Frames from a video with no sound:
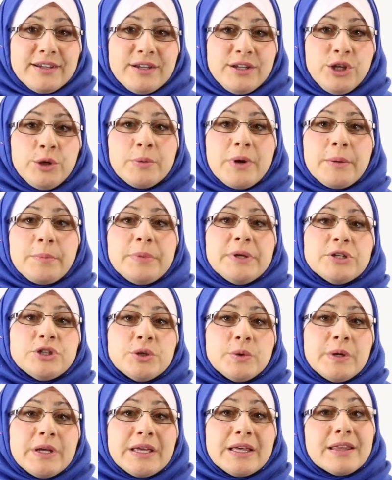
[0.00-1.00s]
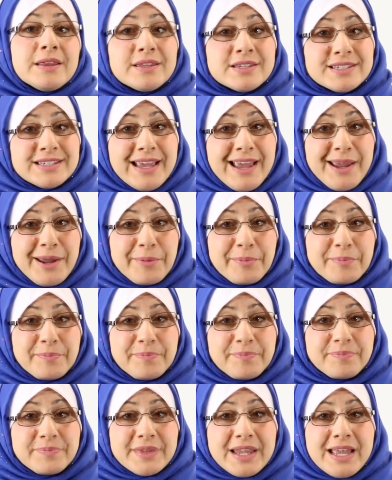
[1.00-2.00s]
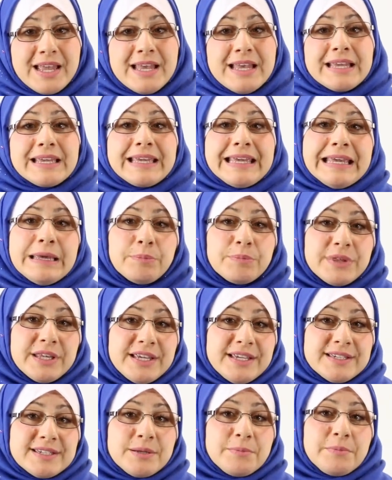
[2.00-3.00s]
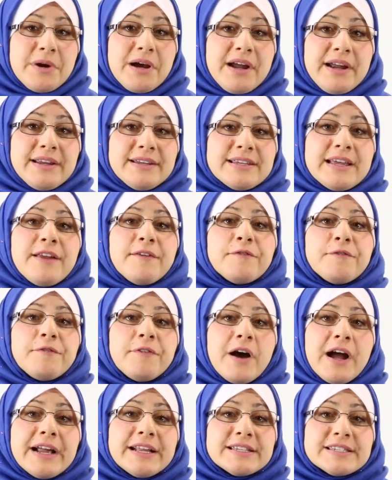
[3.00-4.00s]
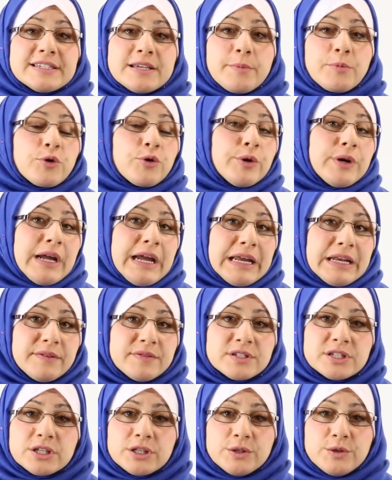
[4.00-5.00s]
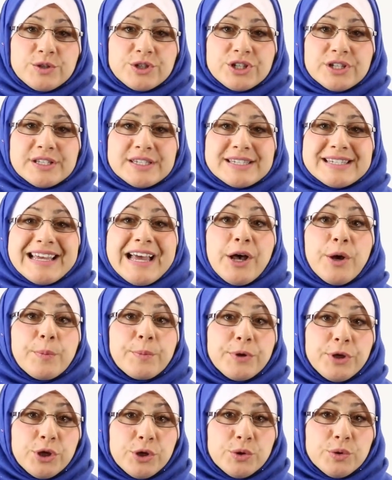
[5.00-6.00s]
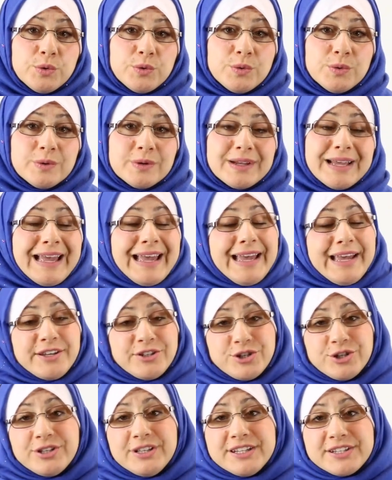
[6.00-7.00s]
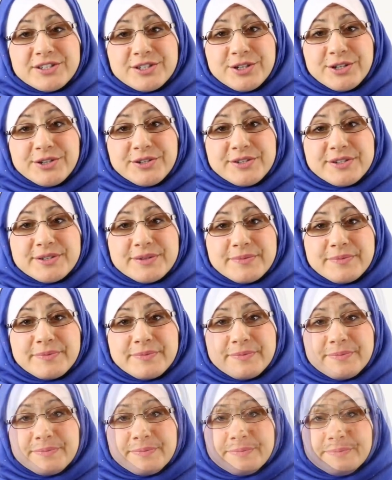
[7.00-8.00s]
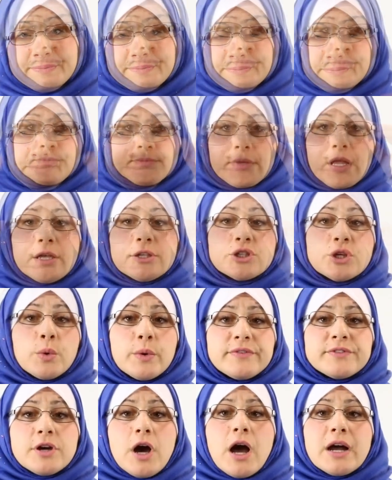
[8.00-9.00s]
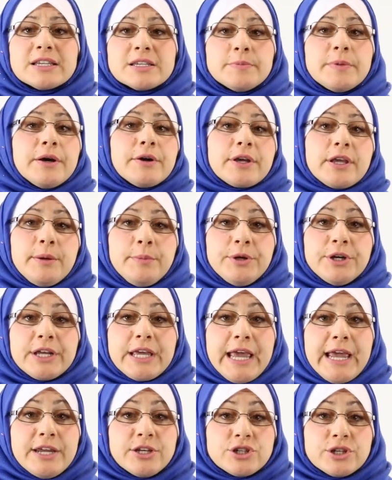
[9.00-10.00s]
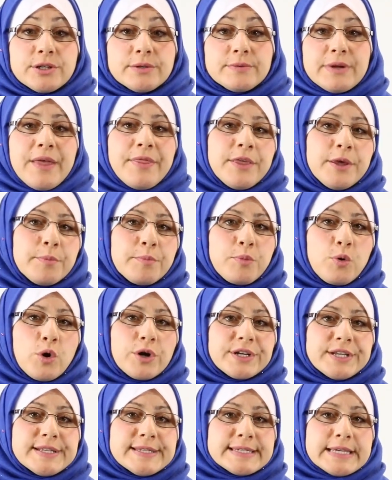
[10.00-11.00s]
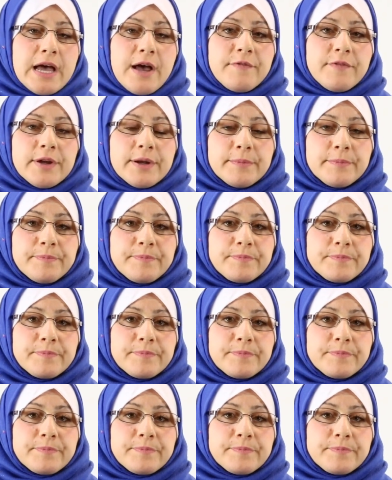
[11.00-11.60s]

You might be doing the same. Keep these in mind and find some creative solutions to help you and your listeners. So we've talked about communication and the importance of it.